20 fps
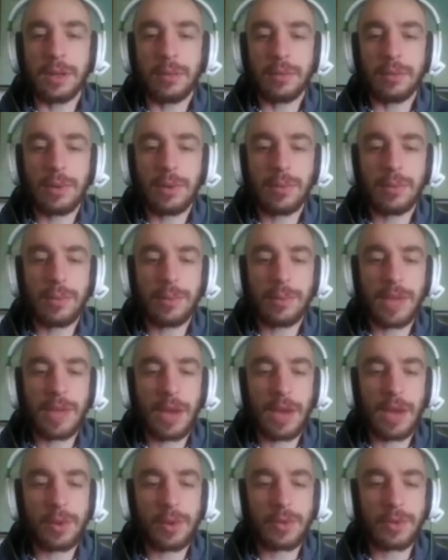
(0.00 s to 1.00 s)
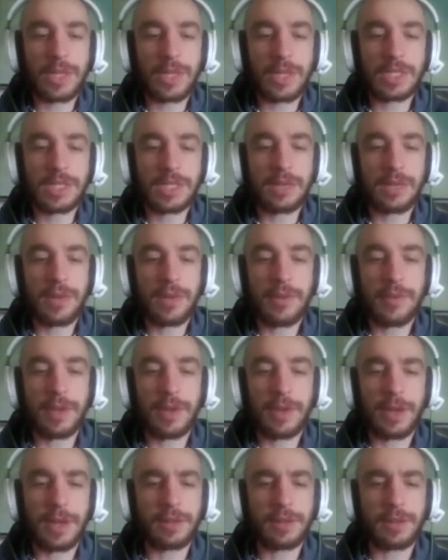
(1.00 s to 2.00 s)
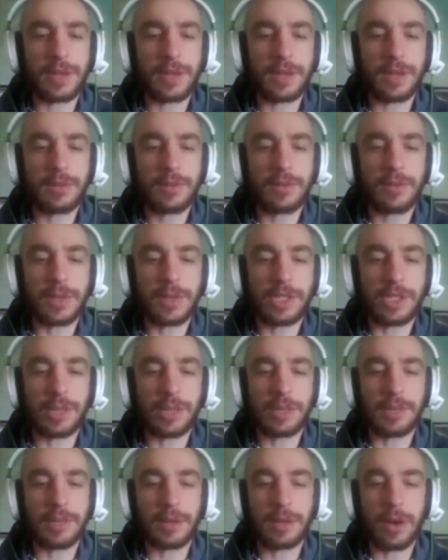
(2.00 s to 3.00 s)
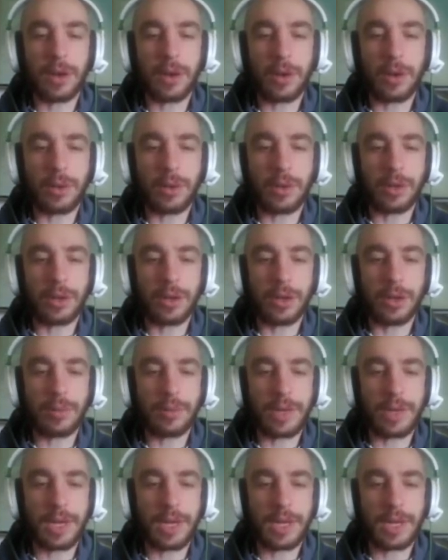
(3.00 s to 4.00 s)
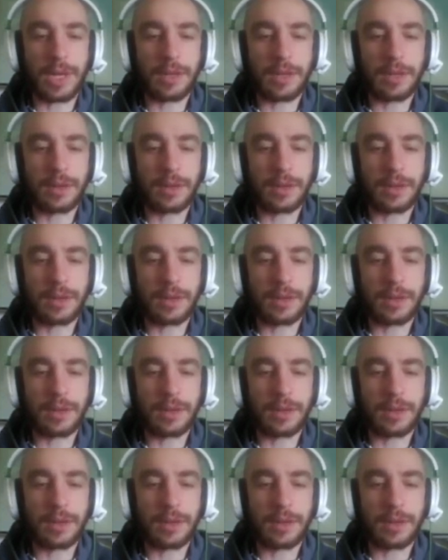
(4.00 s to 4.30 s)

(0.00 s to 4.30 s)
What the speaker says: Well, we powered all that stuff up for nothing. I didn't want to jump down a hole and hurt my leg.